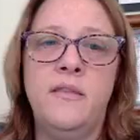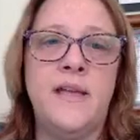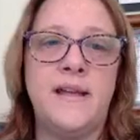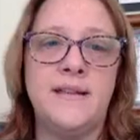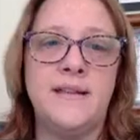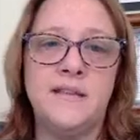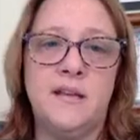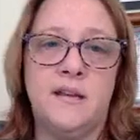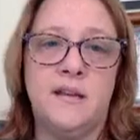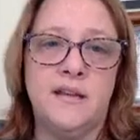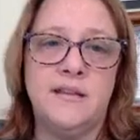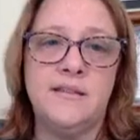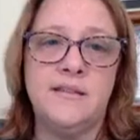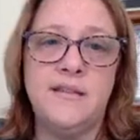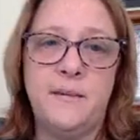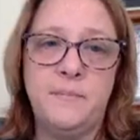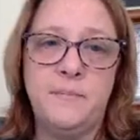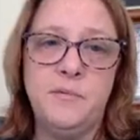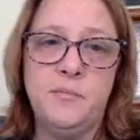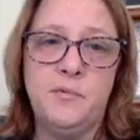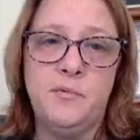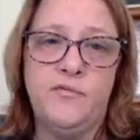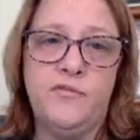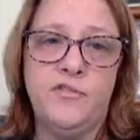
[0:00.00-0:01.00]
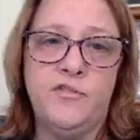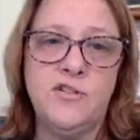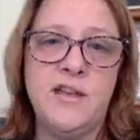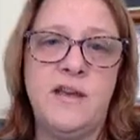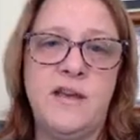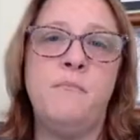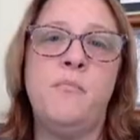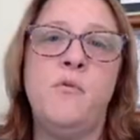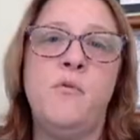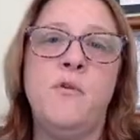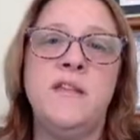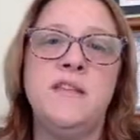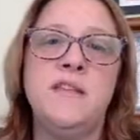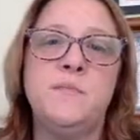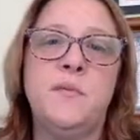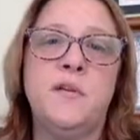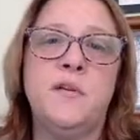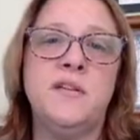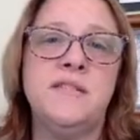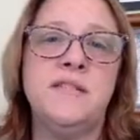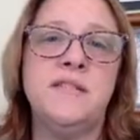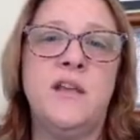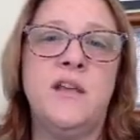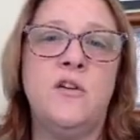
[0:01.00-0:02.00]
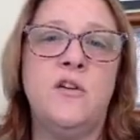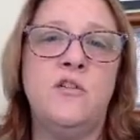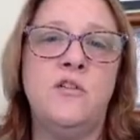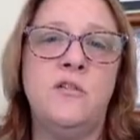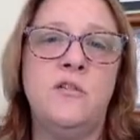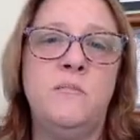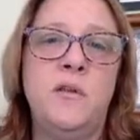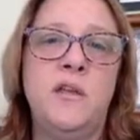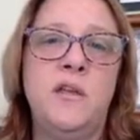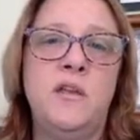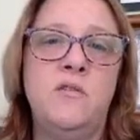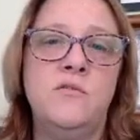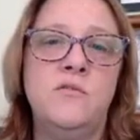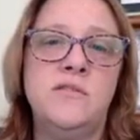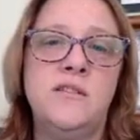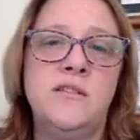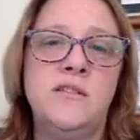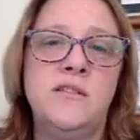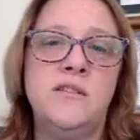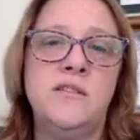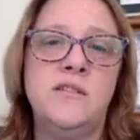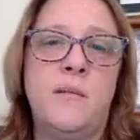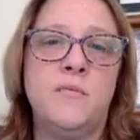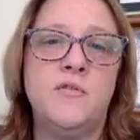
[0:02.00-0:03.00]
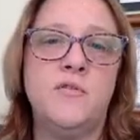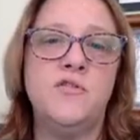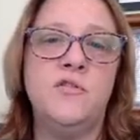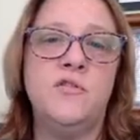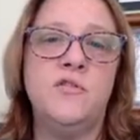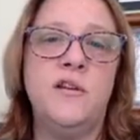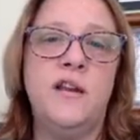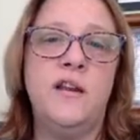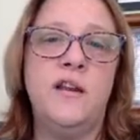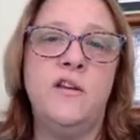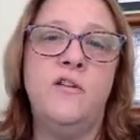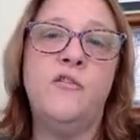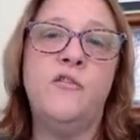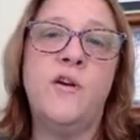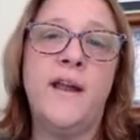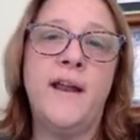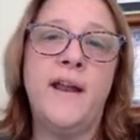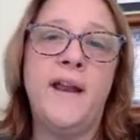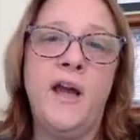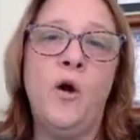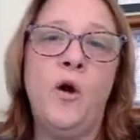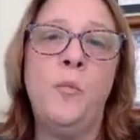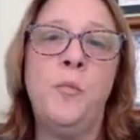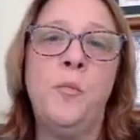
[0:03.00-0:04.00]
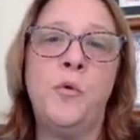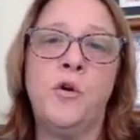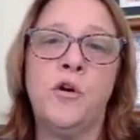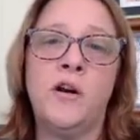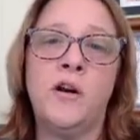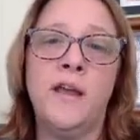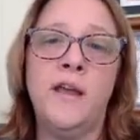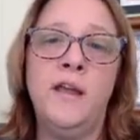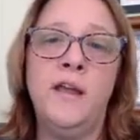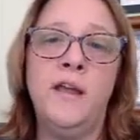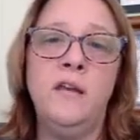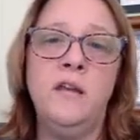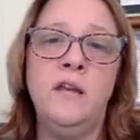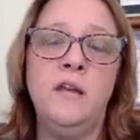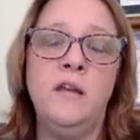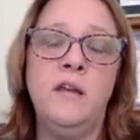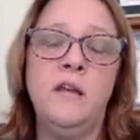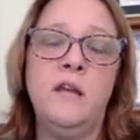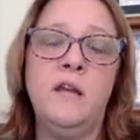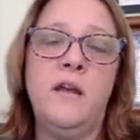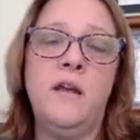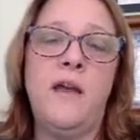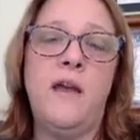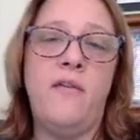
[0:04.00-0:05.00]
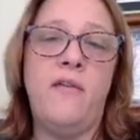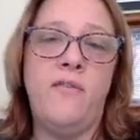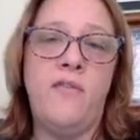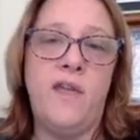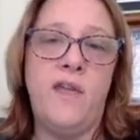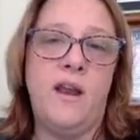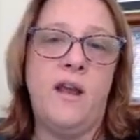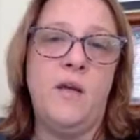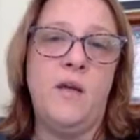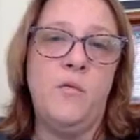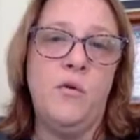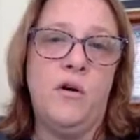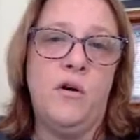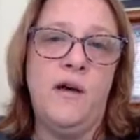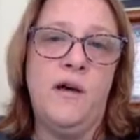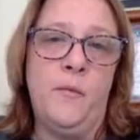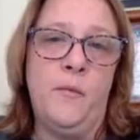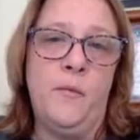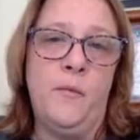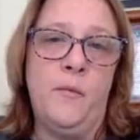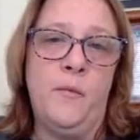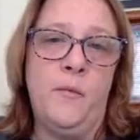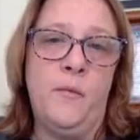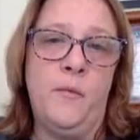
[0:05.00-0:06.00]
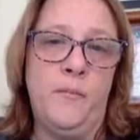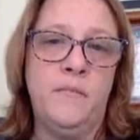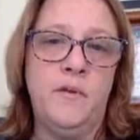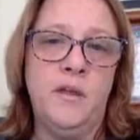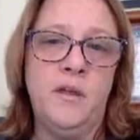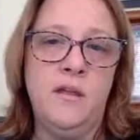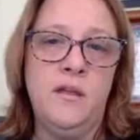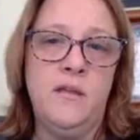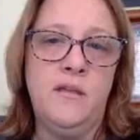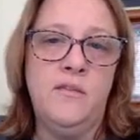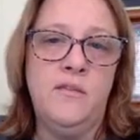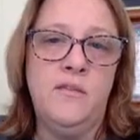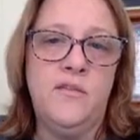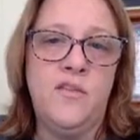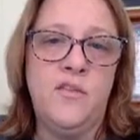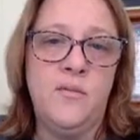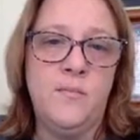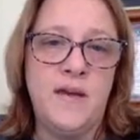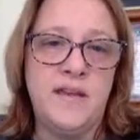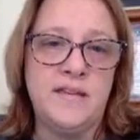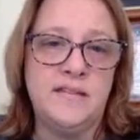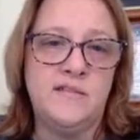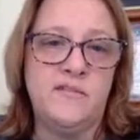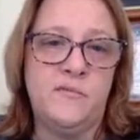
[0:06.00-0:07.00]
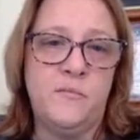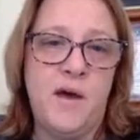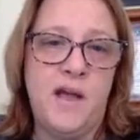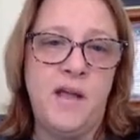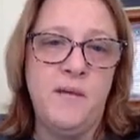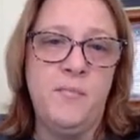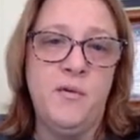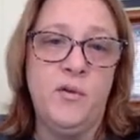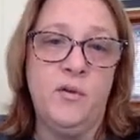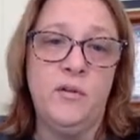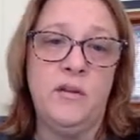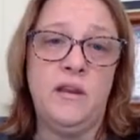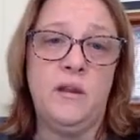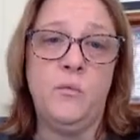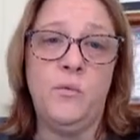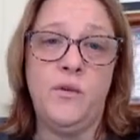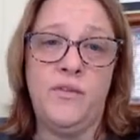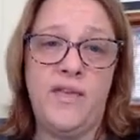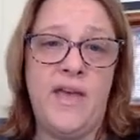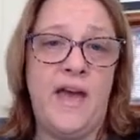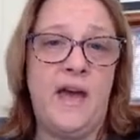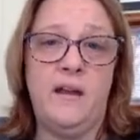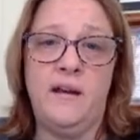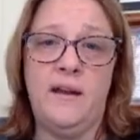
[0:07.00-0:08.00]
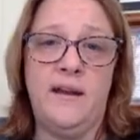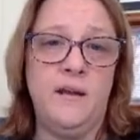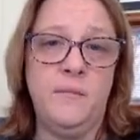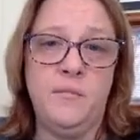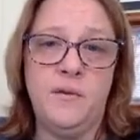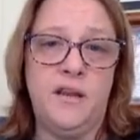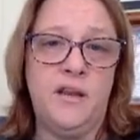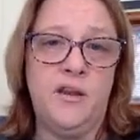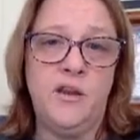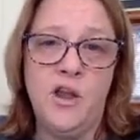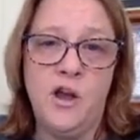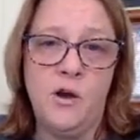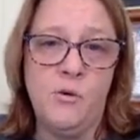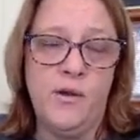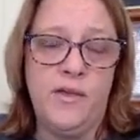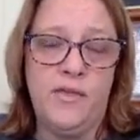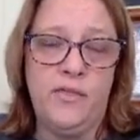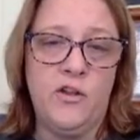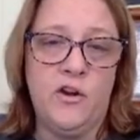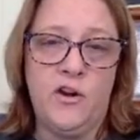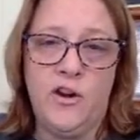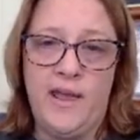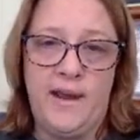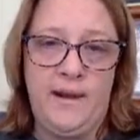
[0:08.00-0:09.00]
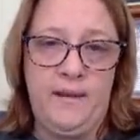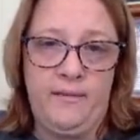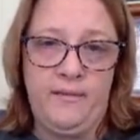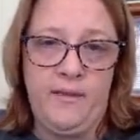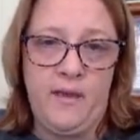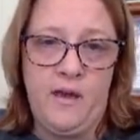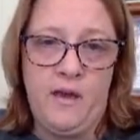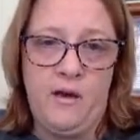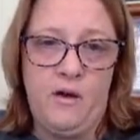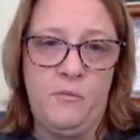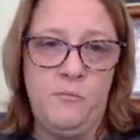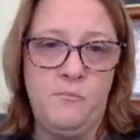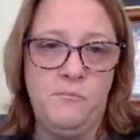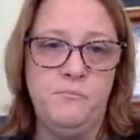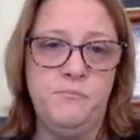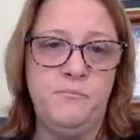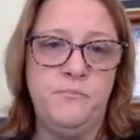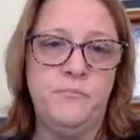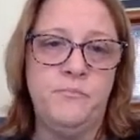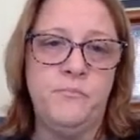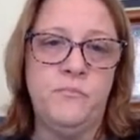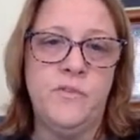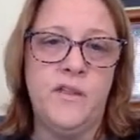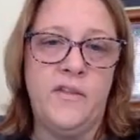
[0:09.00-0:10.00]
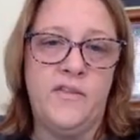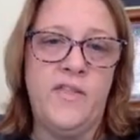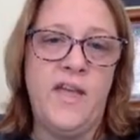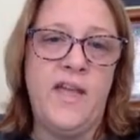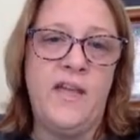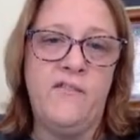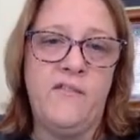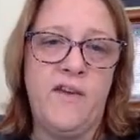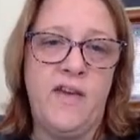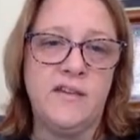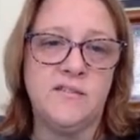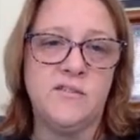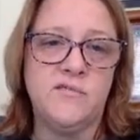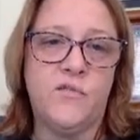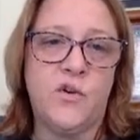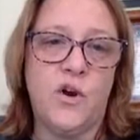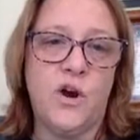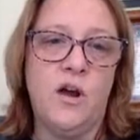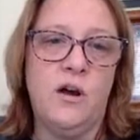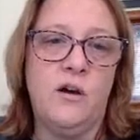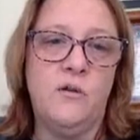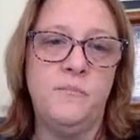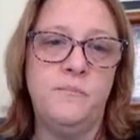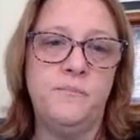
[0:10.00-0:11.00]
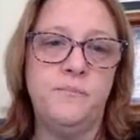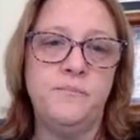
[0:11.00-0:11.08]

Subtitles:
that's unacceptable for 10 points, because they could be using the opportunity to write help or hint, and then I will help them to the best of my ability without anybody knowing they're getting the help, that they've asked for help.